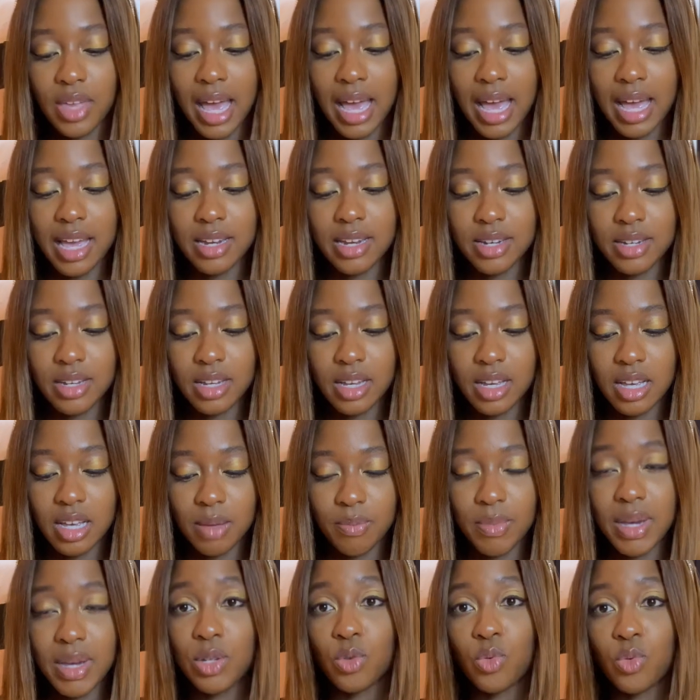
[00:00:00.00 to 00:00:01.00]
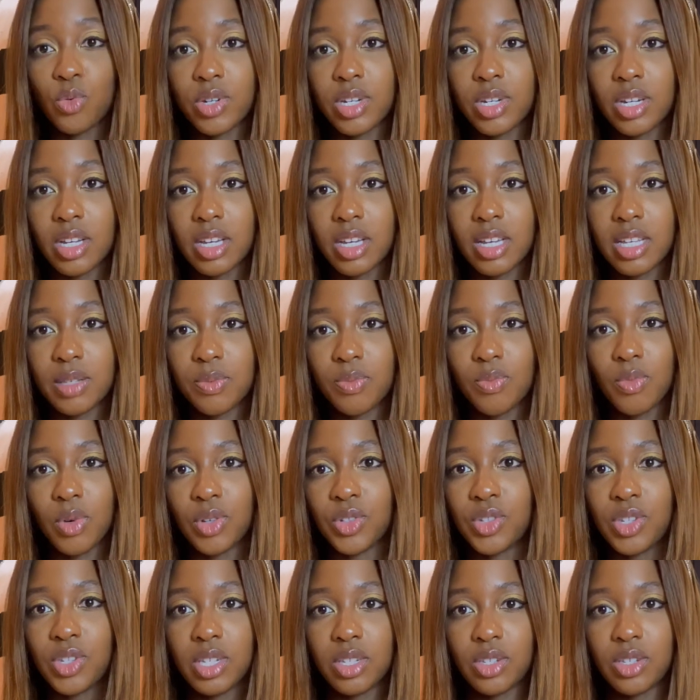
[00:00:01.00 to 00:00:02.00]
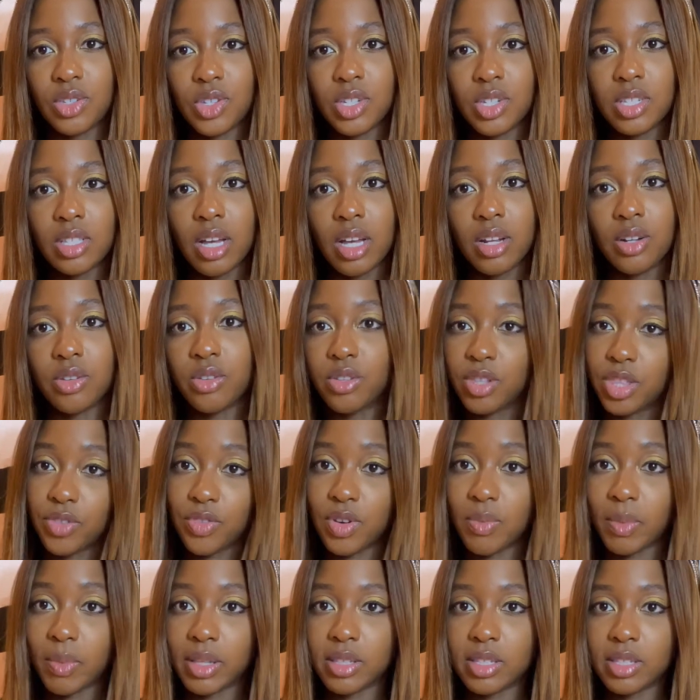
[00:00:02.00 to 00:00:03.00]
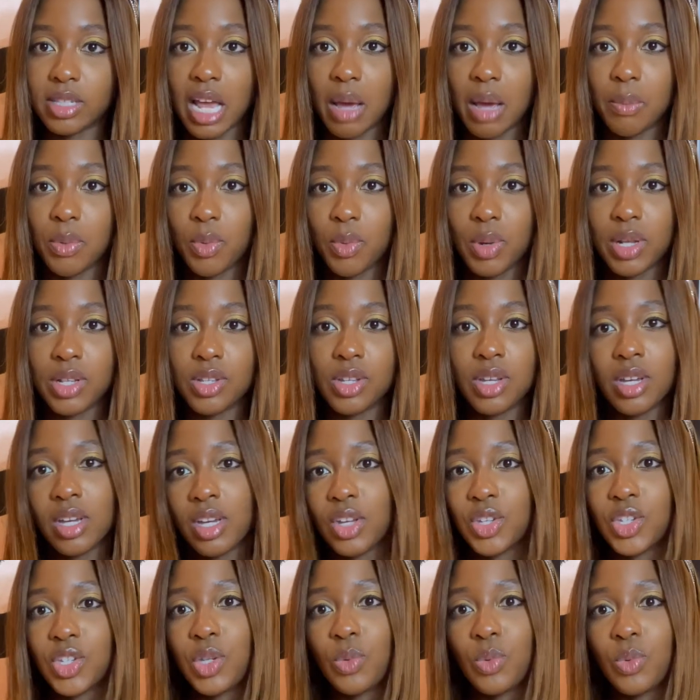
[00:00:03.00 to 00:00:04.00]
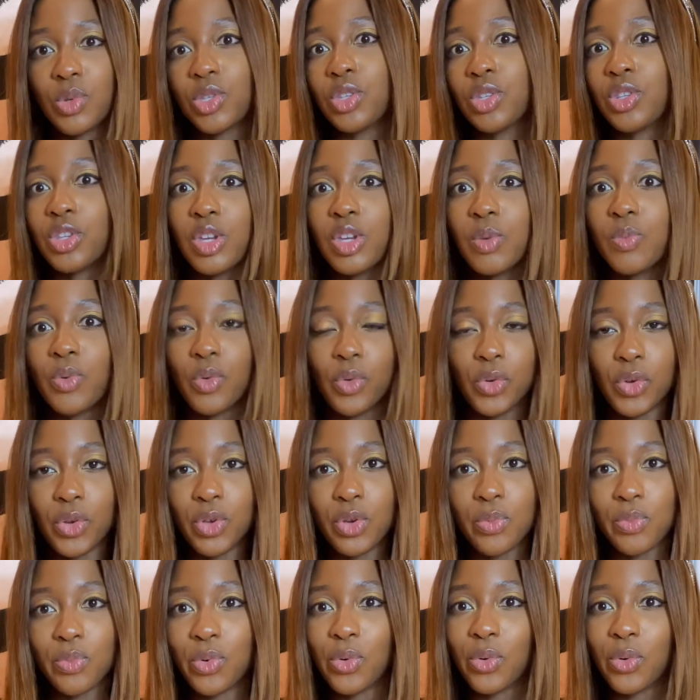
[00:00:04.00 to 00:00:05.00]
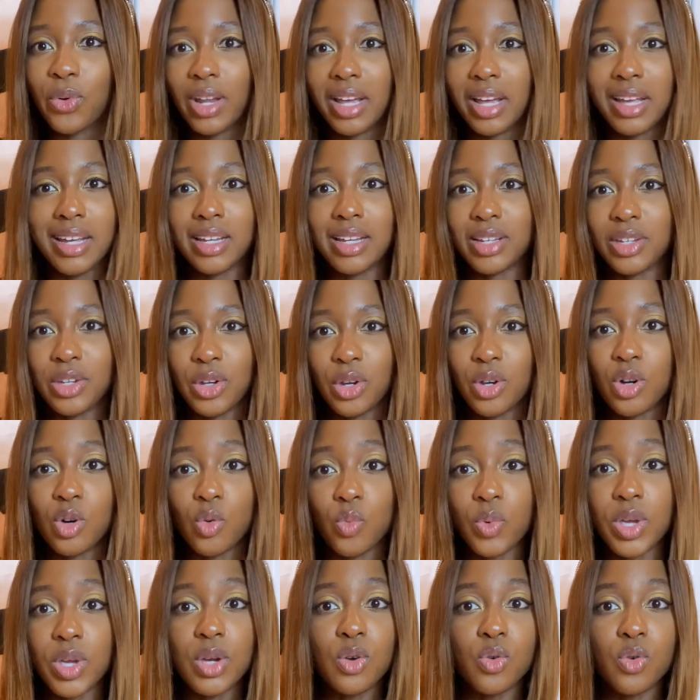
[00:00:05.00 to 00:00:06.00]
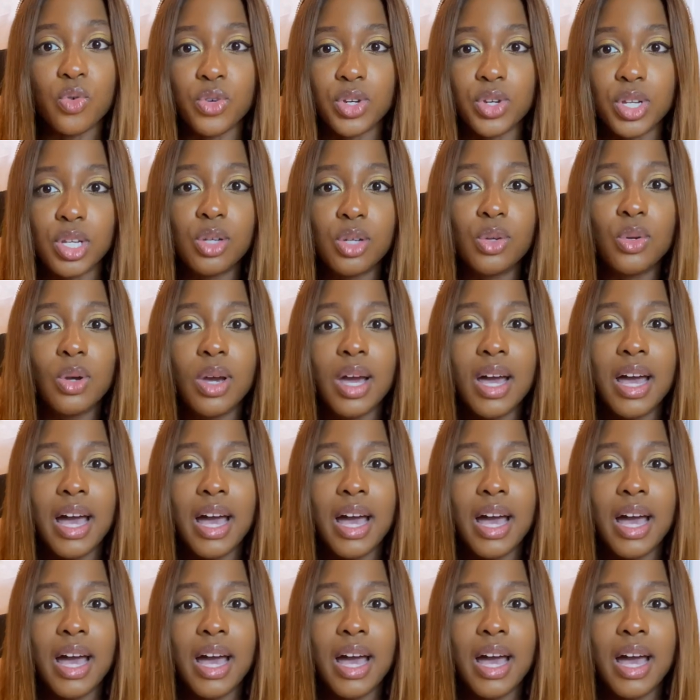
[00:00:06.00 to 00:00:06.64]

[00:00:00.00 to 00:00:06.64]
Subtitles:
And my daughter, she's just under 3 months now, but when she was a newborn, like, you know, a week or two,